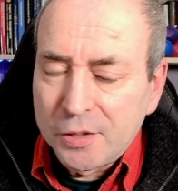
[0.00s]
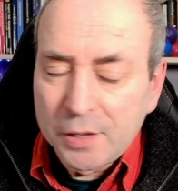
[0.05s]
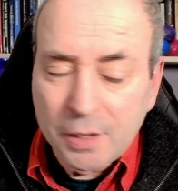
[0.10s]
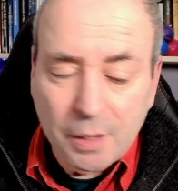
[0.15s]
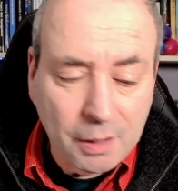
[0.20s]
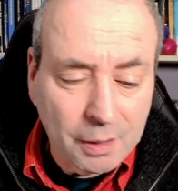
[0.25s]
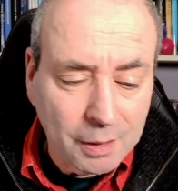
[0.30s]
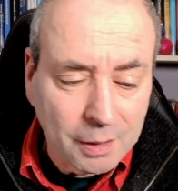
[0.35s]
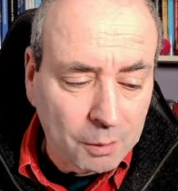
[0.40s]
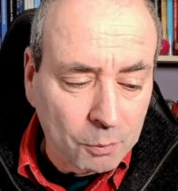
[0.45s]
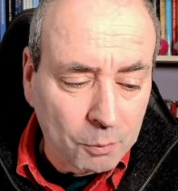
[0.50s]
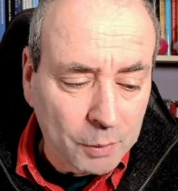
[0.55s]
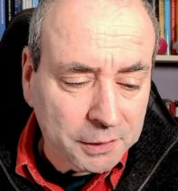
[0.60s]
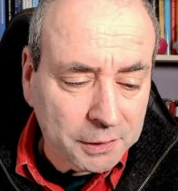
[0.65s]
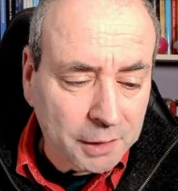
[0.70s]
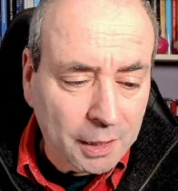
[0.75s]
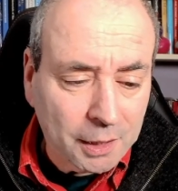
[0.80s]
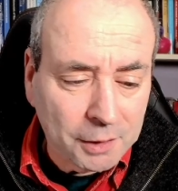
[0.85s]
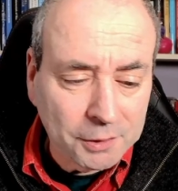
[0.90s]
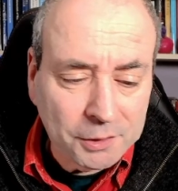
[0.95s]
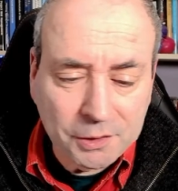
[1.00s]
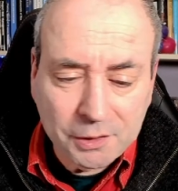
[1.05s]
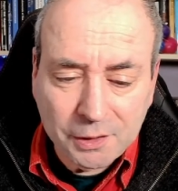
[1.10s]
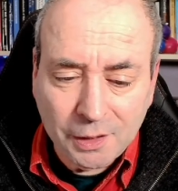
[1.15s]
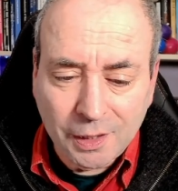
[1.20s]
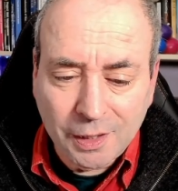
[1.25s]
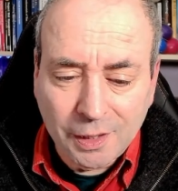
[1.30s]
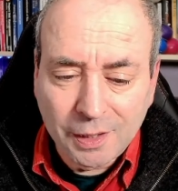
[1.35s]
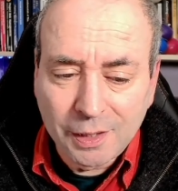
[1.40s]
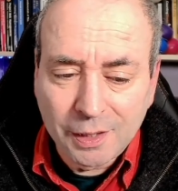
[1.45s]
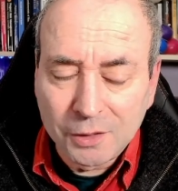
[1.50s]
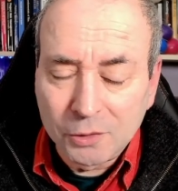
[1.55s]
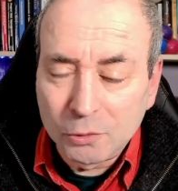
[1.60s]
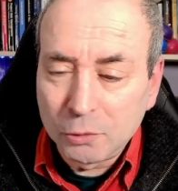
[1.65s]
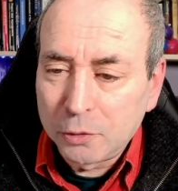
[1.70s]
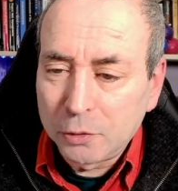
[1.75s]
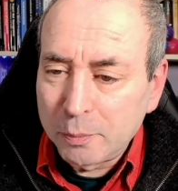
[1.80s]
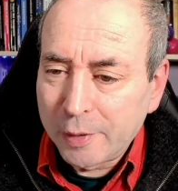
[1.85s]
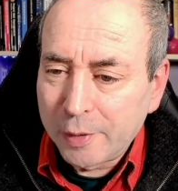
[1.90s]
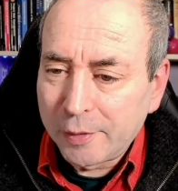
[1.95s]
The West Coast
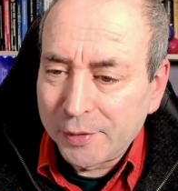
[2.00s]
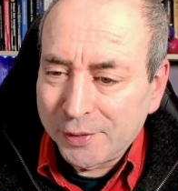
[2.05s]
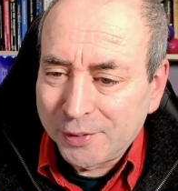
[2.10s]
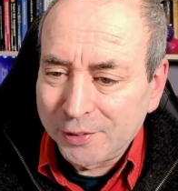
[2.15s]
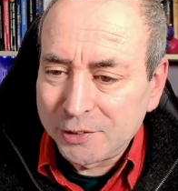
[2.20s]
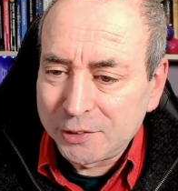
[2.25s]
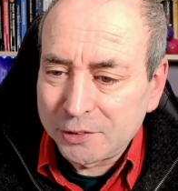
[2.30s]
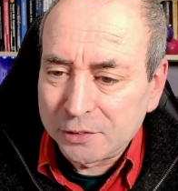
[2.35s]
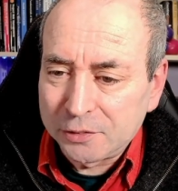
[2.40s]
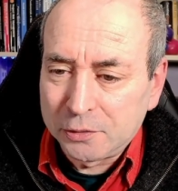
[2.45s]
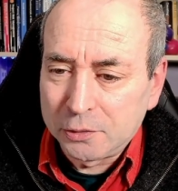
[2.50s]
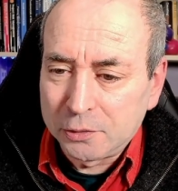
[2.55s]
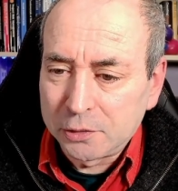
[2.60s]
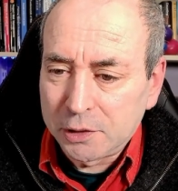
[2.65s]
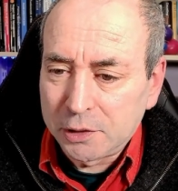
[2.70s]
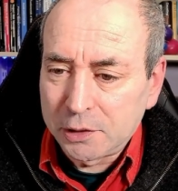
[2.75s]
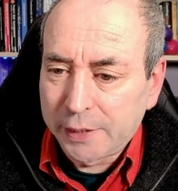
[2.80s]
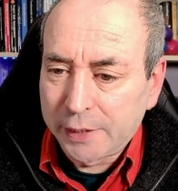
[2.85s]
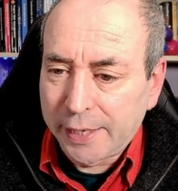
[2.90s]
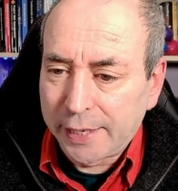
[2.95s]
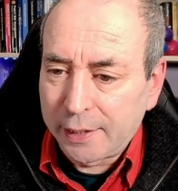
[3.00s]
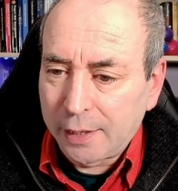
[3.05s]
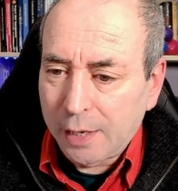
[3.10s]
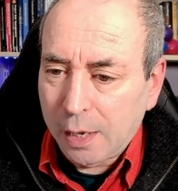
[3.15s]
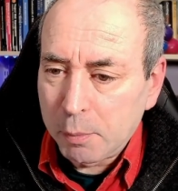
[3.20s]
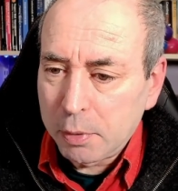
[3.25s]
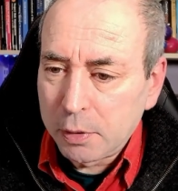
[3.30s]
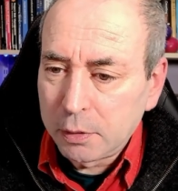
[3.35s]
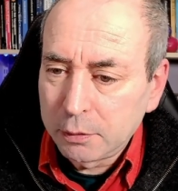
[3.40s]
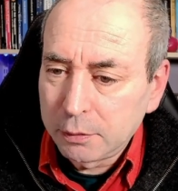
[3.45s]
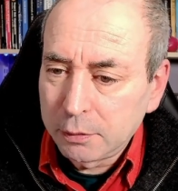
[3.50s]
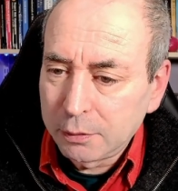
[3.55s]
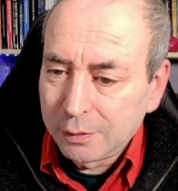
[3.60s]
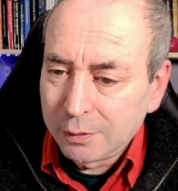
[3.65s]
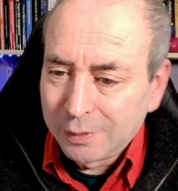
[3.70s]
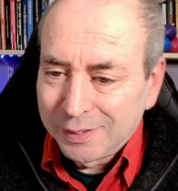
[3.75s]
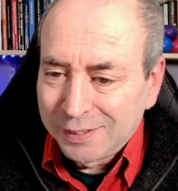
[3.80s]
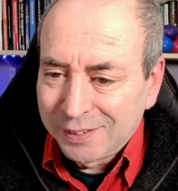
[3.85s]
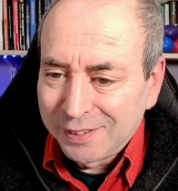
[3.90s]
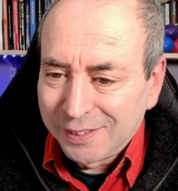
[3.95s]
North Americans are, of course, just getting up,
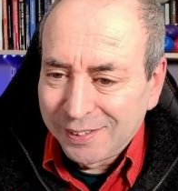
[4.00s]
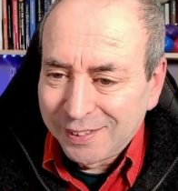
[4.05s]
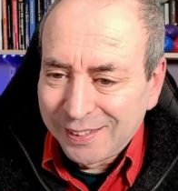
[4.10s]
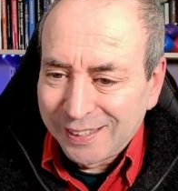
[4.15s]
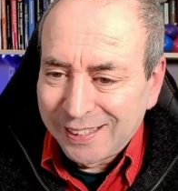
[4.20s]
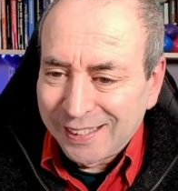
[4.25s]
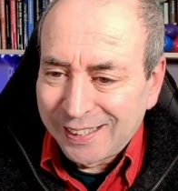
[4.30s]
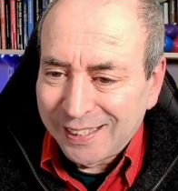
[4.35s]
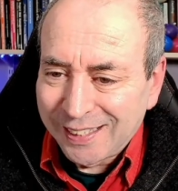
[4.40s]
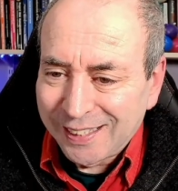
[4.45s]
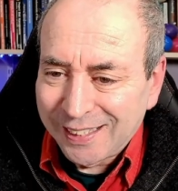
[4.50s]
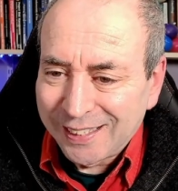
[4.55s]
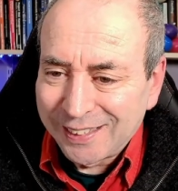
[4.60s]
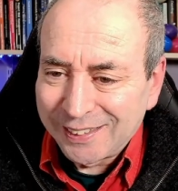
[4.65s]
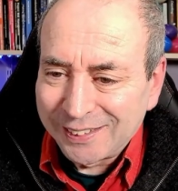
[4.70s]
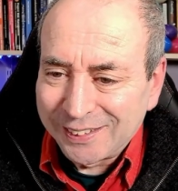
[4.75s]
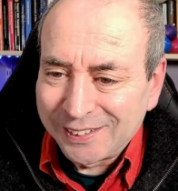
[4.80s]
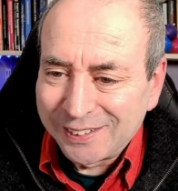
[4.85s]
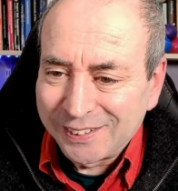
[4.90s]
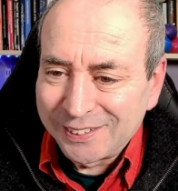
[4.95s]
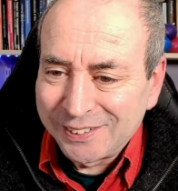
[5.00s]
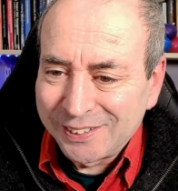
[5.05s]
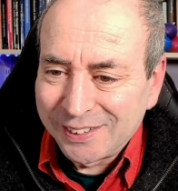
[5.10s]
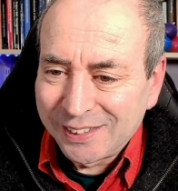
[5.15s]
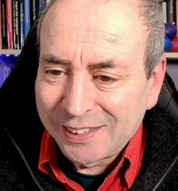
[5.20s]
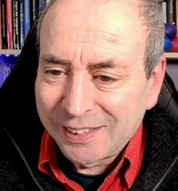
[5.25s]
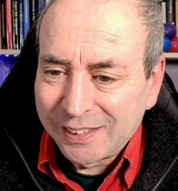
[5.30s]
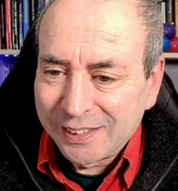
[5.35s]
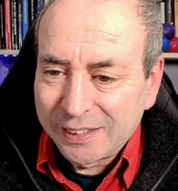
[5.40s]
and